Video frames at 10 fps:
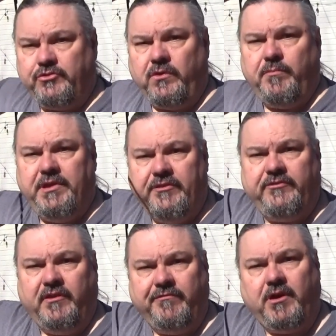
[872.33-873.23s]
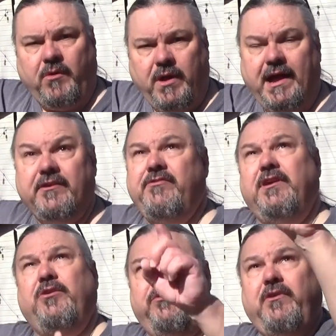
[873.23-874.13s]
short piece of coax
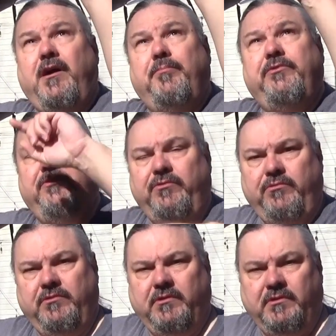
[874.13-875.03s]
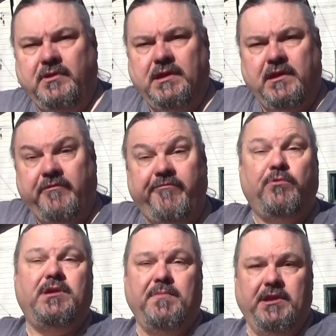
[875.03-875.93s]
that goes up to the
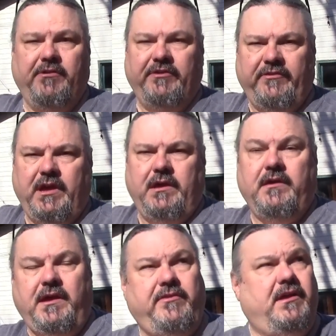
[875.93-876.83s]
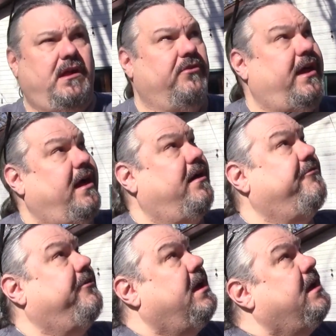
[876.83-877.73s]
40-meter antenna, and then I'll
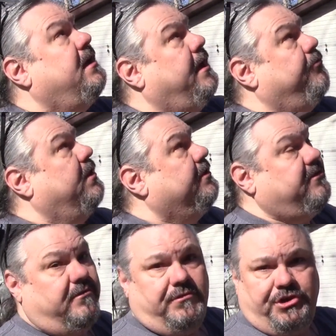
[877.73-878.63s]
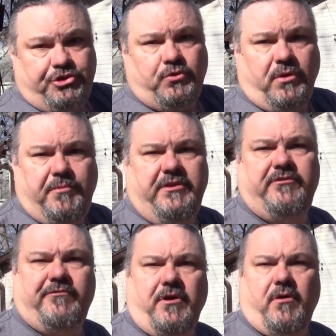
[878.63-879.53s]
have a relatively short
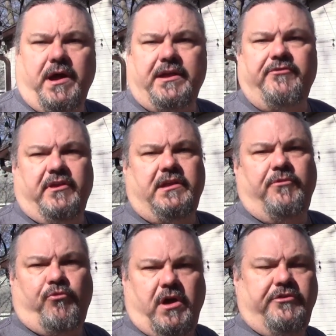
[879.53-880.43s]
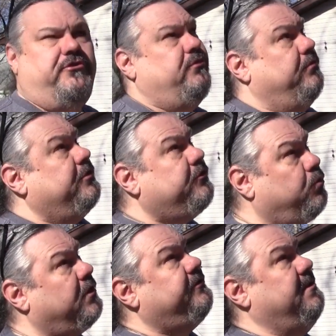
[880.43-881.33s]
piece of coax that can run to the
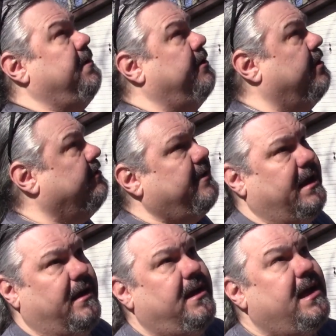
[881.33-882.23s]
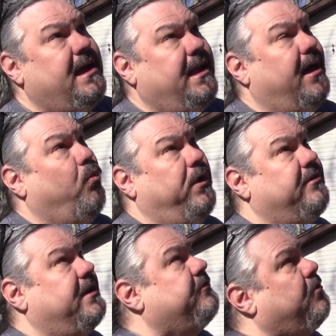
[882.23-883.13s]
20-meter antenna. Now,
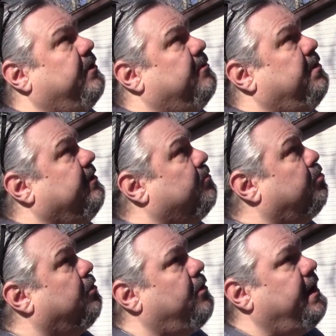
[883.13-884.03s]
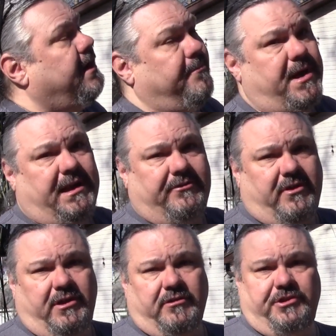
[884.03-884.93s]
where that's going to be deployed, I'm not
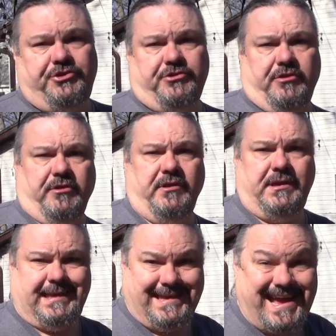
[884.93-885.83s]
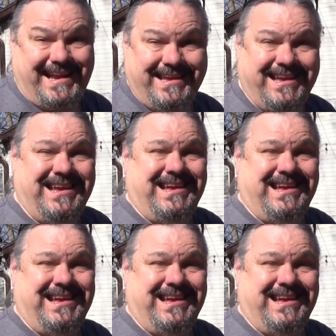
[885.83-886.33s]
entirely sure yet,